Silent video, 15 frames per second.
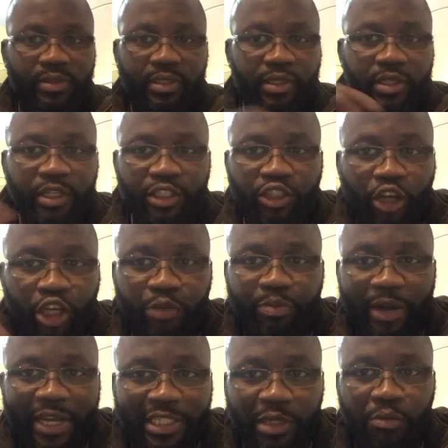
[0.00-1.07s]
the surge
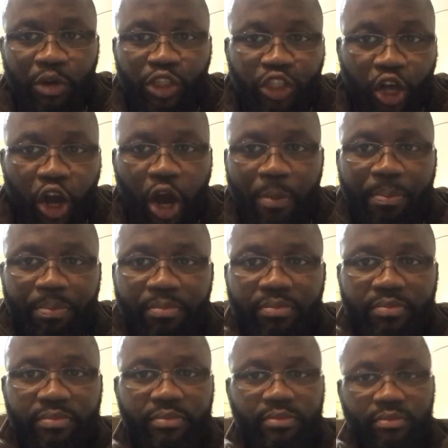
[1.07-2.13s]
pricing was up
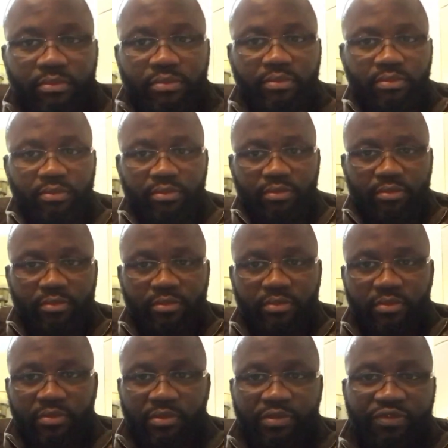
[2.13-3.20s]

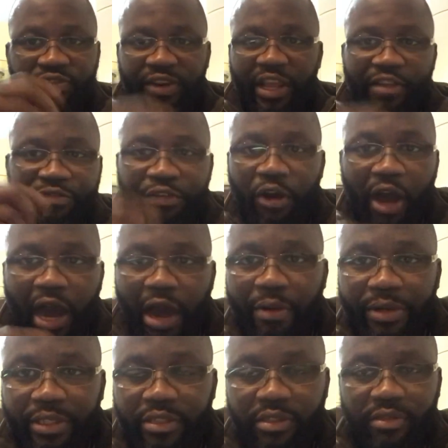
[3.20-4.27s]
3-4
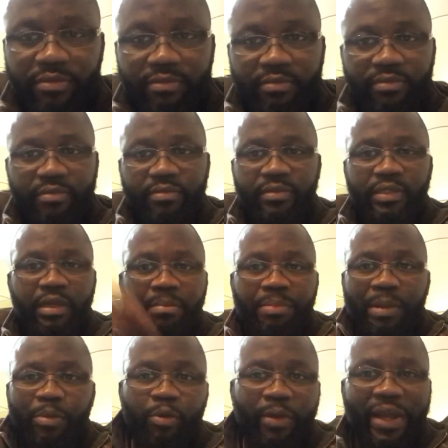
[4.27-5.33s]
hours.
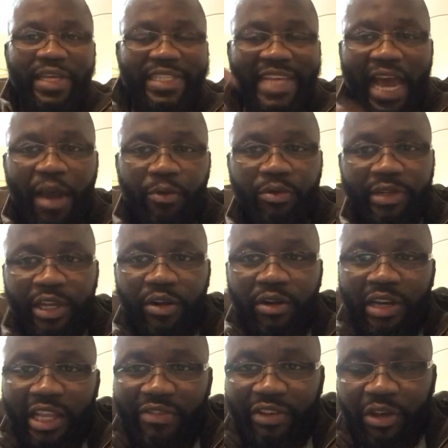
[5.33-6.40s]
People were in town. They're not
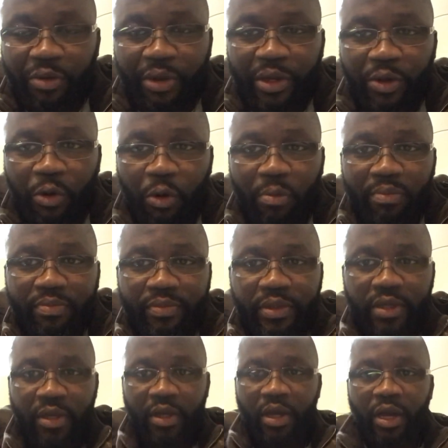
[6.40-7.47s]
leaving, going home.
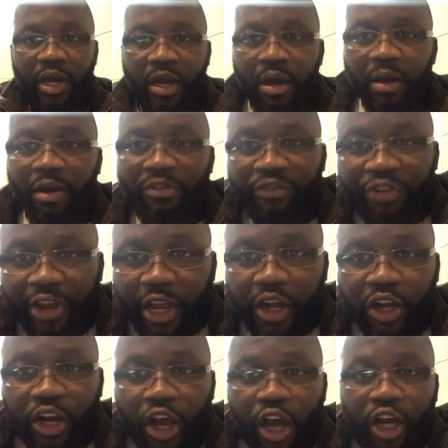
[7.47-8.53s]
3
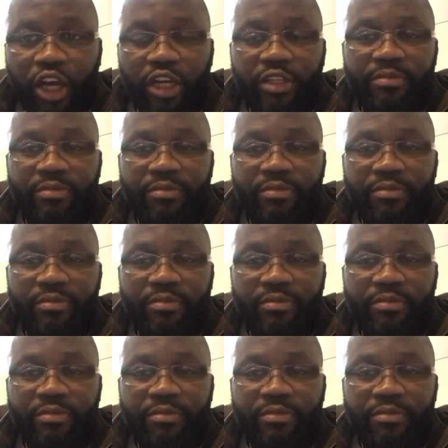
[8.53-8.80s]
o'clock